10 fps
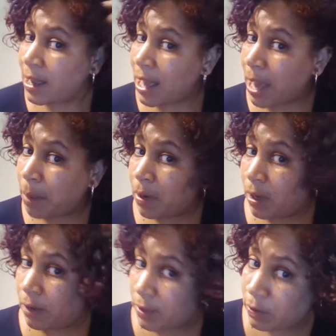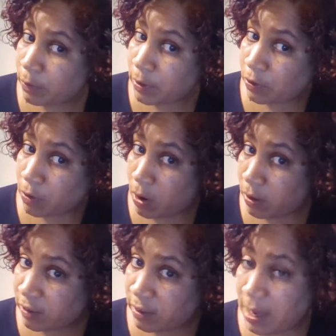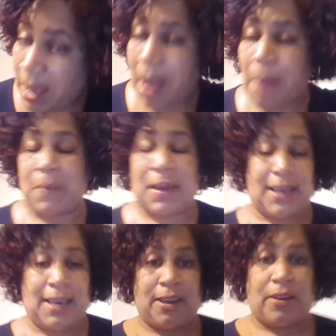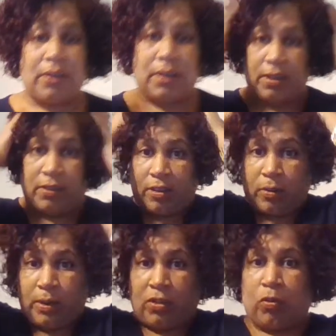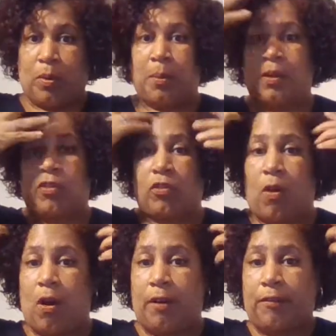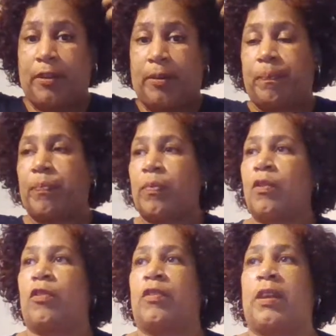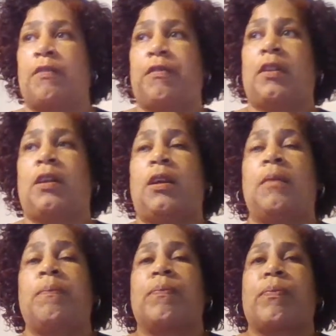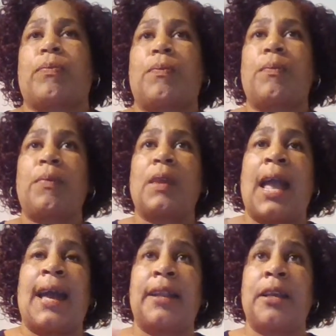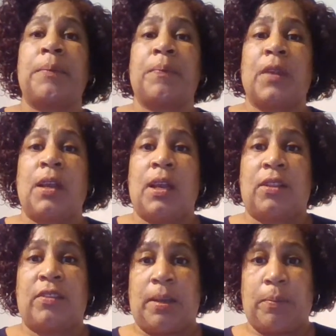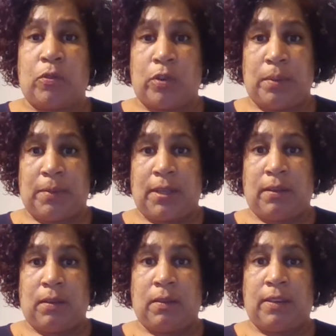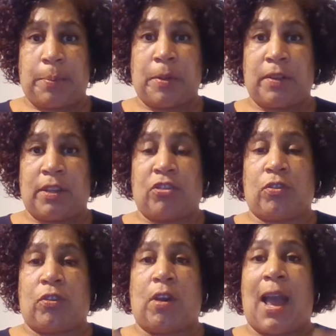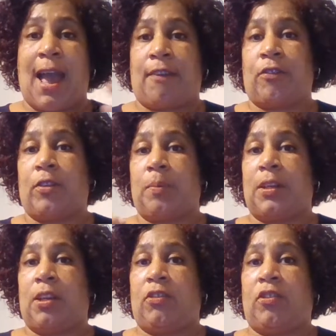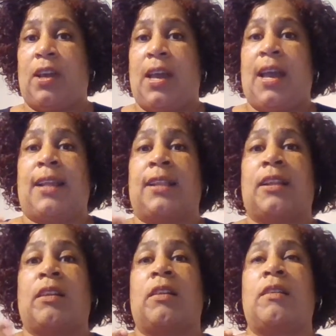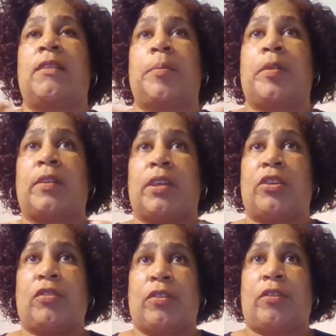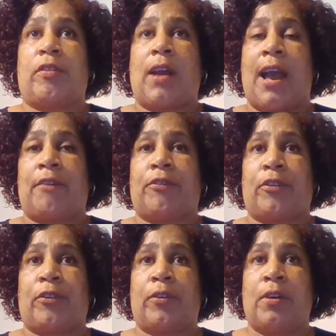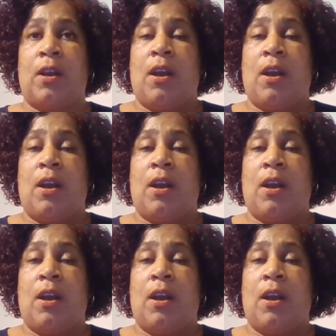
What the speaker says: am loving the results. My hair is still extremely soft, so definitely adding deep treatment, deep conditioner after the bleach, and then another deep conditioner after